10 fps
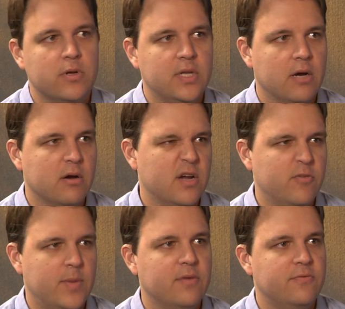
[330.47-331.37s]
in the area of
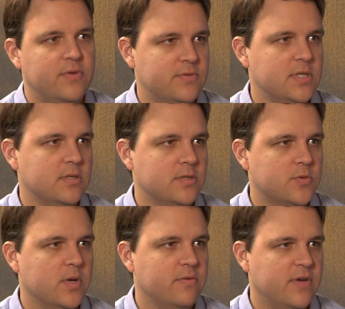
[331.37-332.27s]
about 15 to
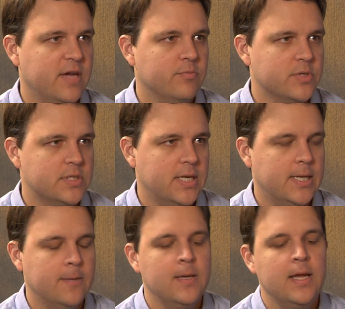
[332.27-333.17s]
25%.